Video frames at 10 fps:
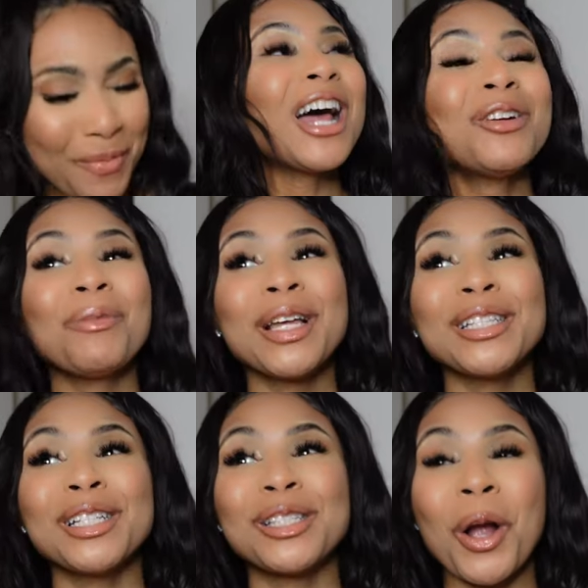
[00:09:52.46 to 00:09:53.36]
don't know,
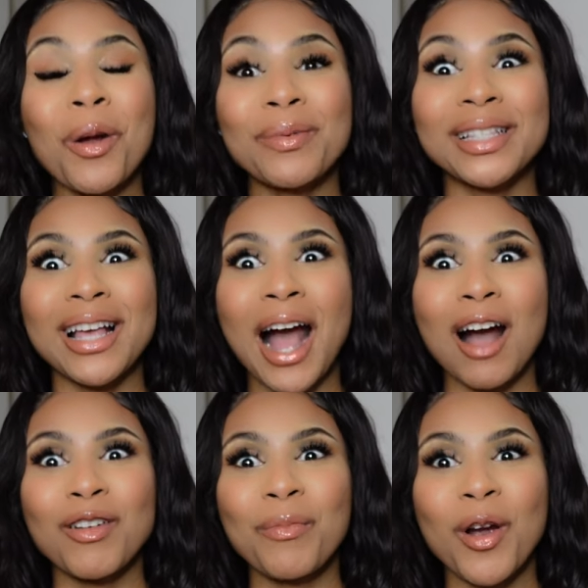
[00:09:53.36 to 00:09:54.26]
I'm like determined to
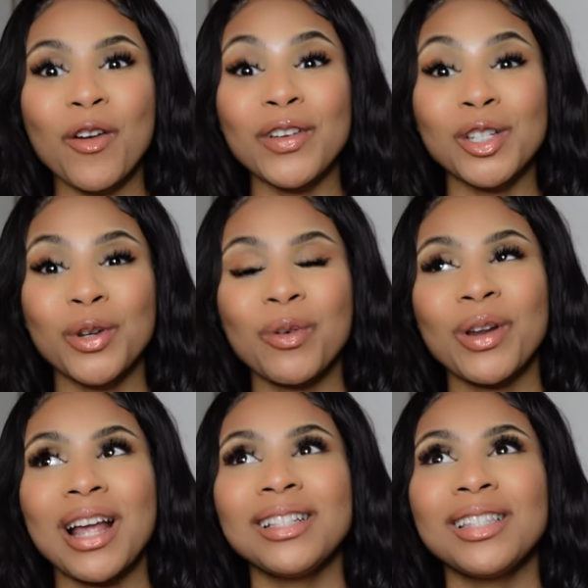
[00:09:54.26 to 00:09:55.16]
have a perfect tree.
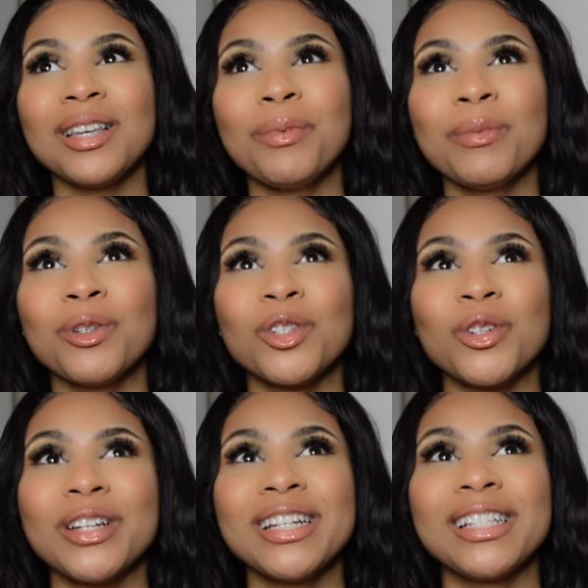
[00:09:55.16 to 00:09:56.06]
When I see people's
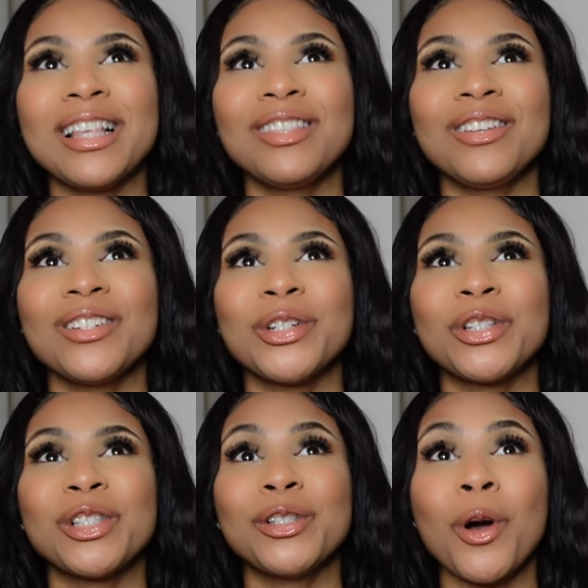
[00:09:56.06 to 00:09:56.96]
trees and they're
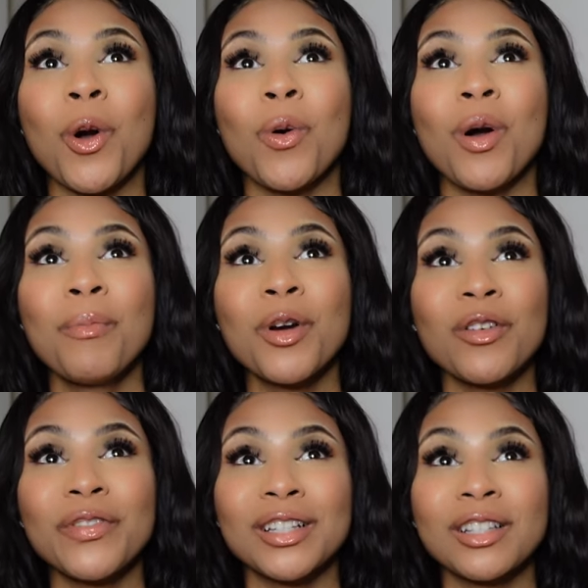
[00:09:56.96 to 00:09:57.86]
just so
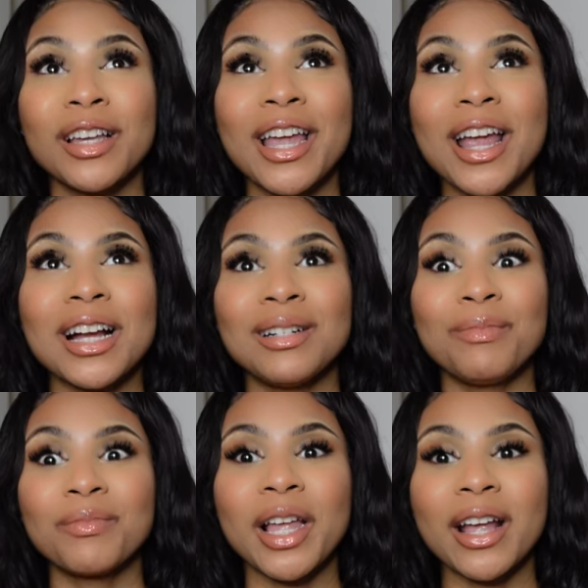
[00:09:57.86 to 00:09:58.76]
perfect looking,
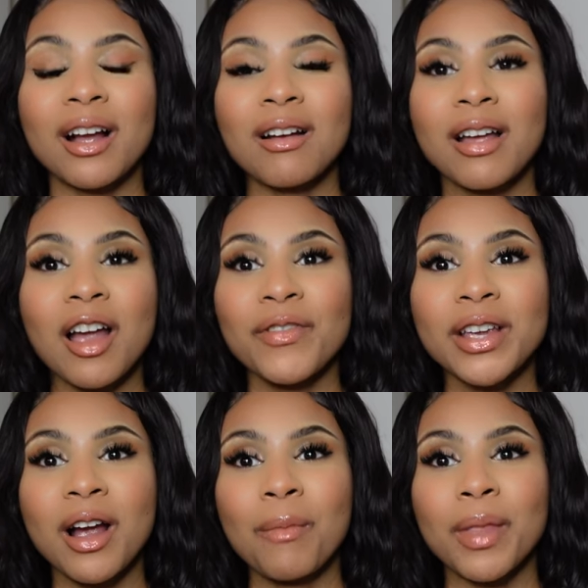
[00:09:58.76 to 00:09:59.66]
I'm like, every
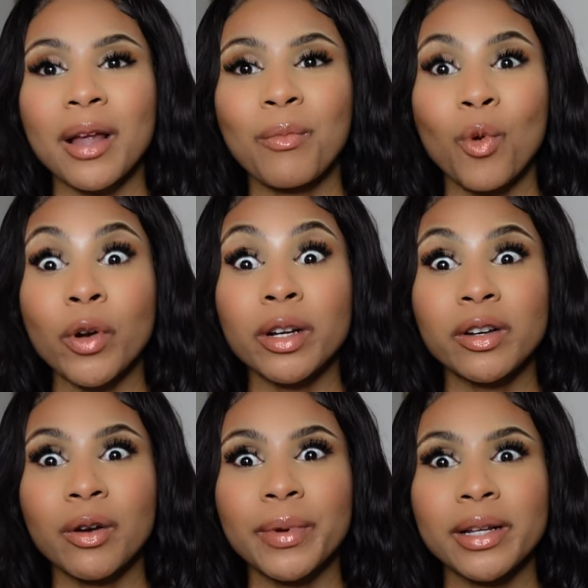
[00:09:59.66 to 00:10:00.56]
year I'm like more
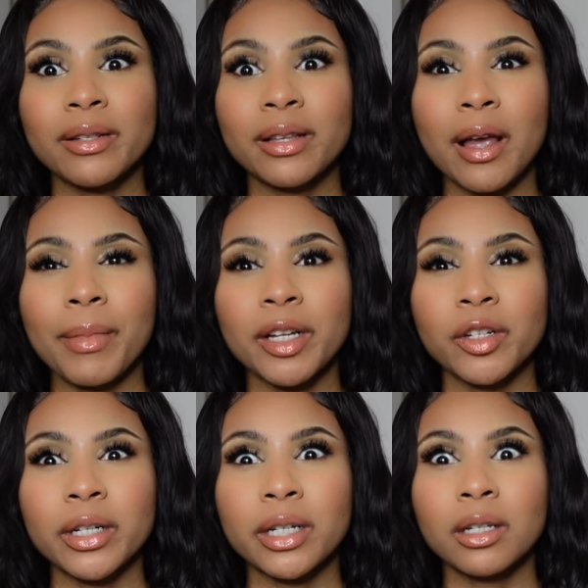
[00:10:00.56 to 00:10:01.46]
determined to get my
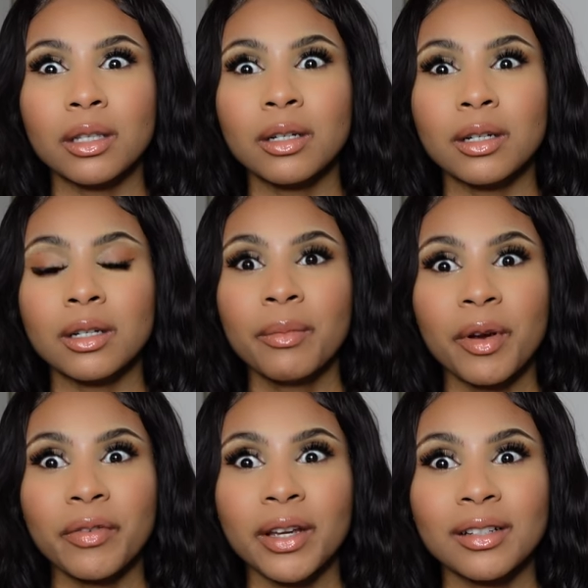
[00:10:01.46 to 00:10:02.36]
tree to look
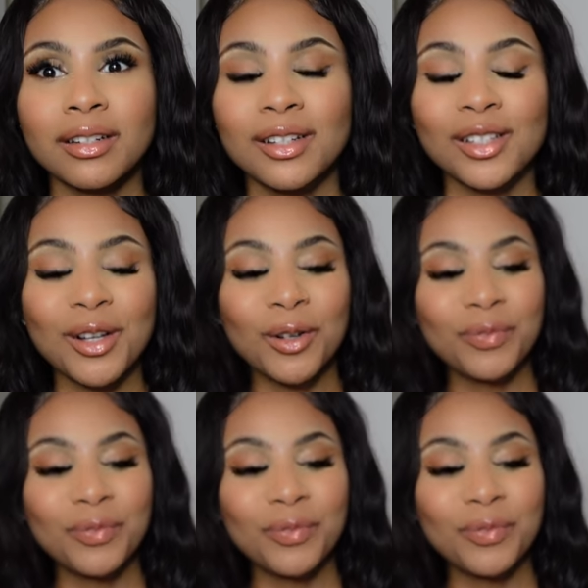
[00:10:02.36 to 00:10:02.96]
perfect, so.